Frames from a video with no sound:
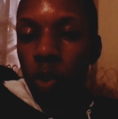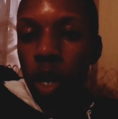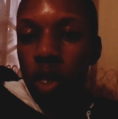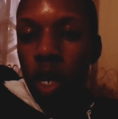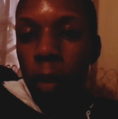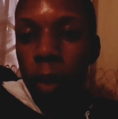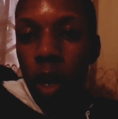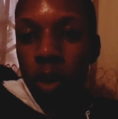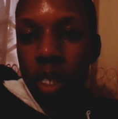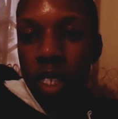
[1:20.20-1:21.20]
we want to talk
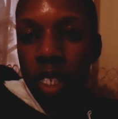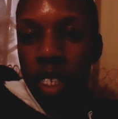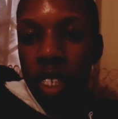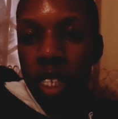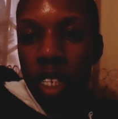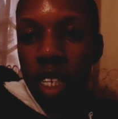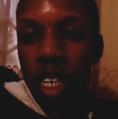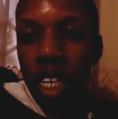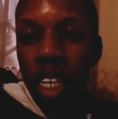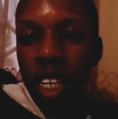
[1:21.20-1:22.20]
about
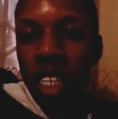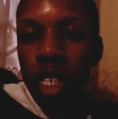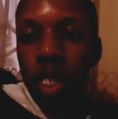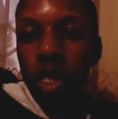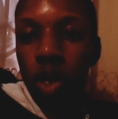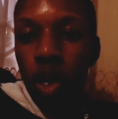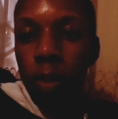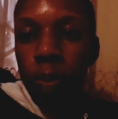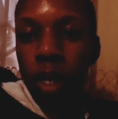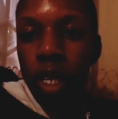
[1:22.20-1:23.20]
do
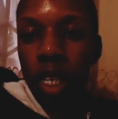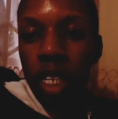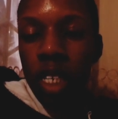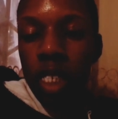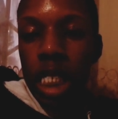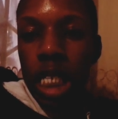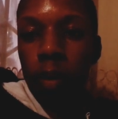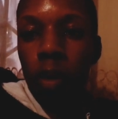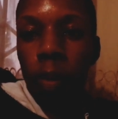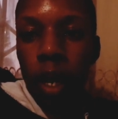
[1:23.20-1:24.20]
not be
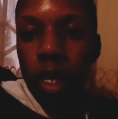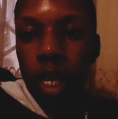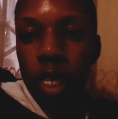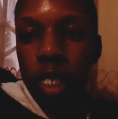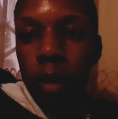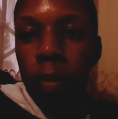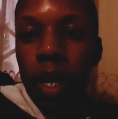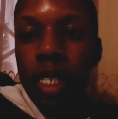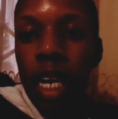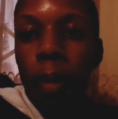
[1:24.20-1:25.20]
double minded,
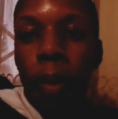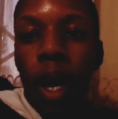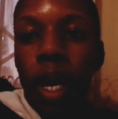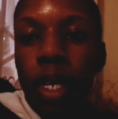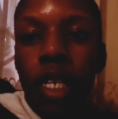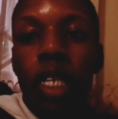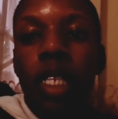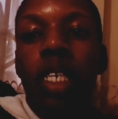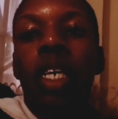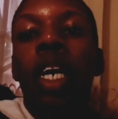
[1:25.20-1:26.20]
but abide
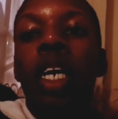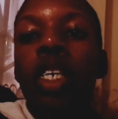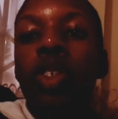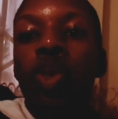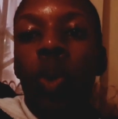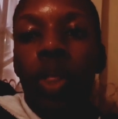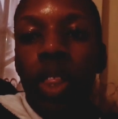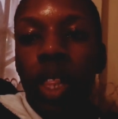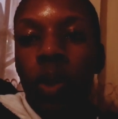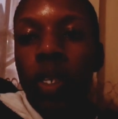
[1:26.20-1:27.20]
in the
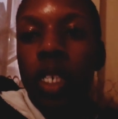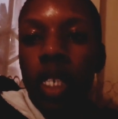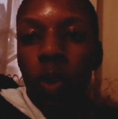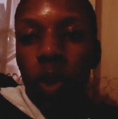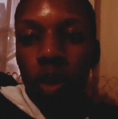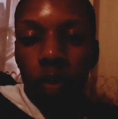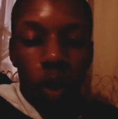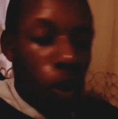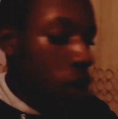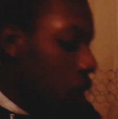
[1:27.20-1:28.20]
truth, which is the word of
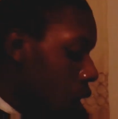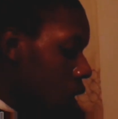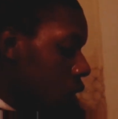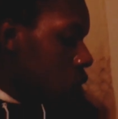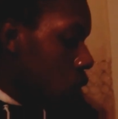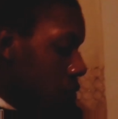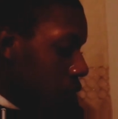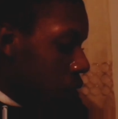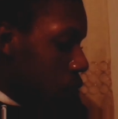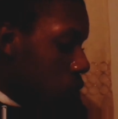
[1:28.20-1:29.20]
God. So,
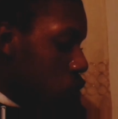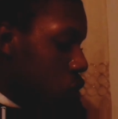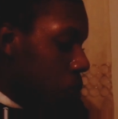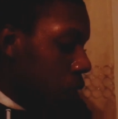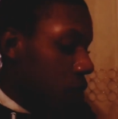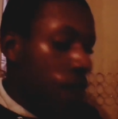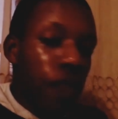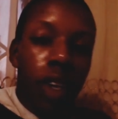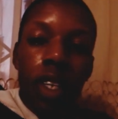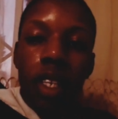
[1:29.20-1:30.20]
it's going to be
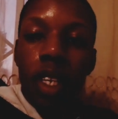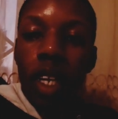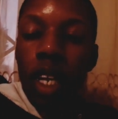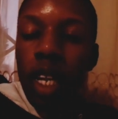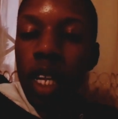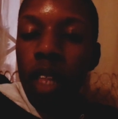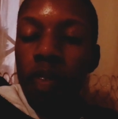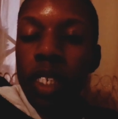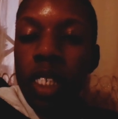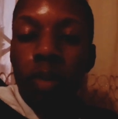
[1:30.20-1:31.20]
first.
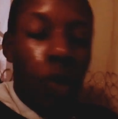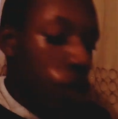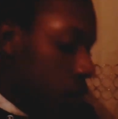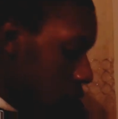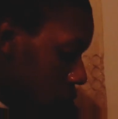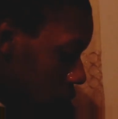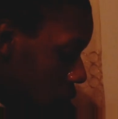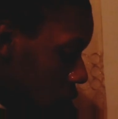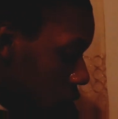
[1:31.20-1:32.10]
First Timothy